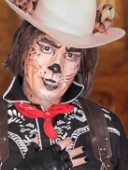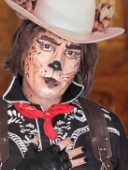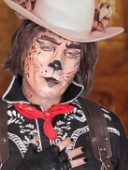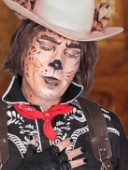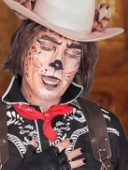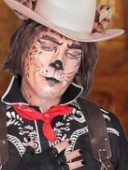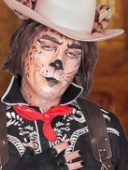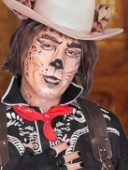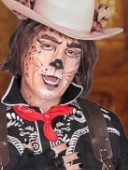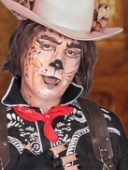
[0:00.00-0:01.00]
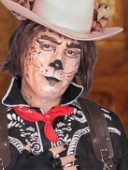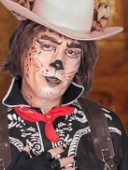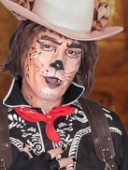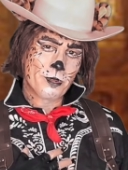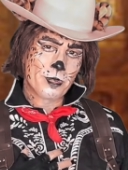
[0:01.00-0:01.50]
No, ma'am, what
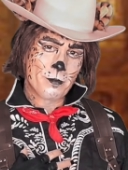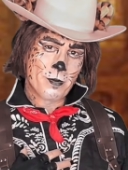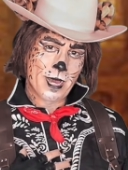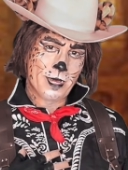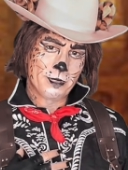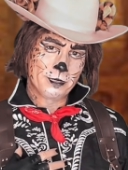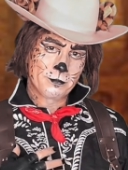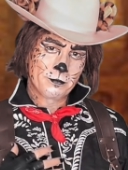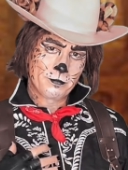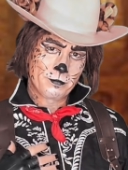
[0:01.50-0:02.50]
I'm talking about